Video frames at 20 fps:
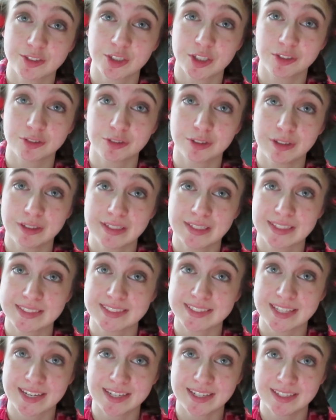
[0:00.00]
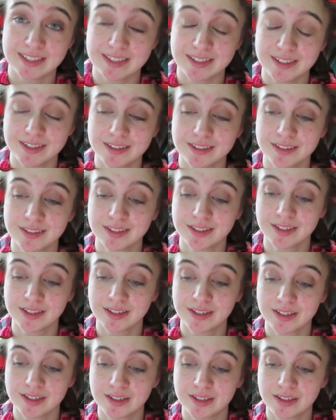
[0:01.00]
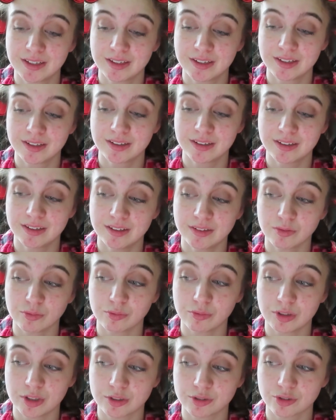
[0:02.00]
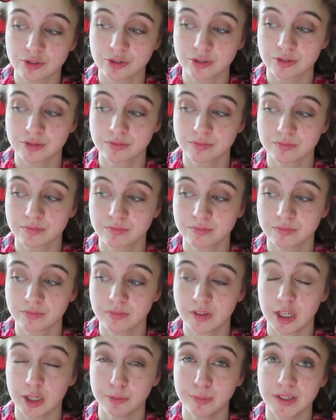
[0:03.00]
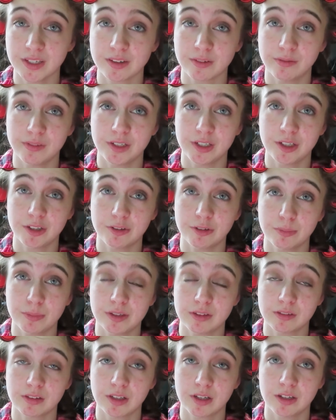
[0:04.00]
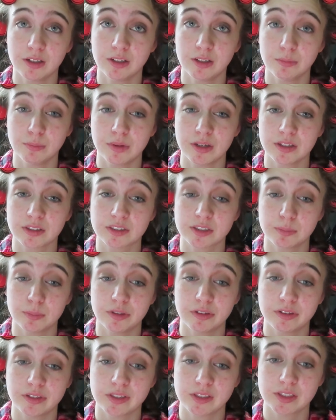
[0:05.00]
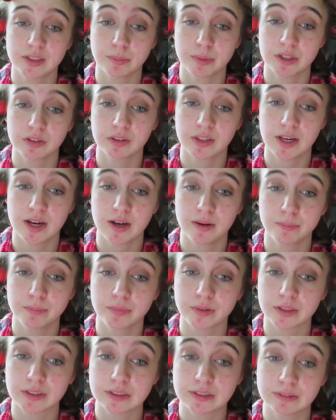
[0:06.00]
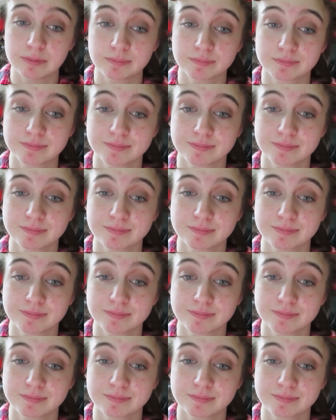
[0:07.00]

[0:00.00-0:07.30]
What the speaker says: general anxiety, which I'll make a video about that and my experience about that, but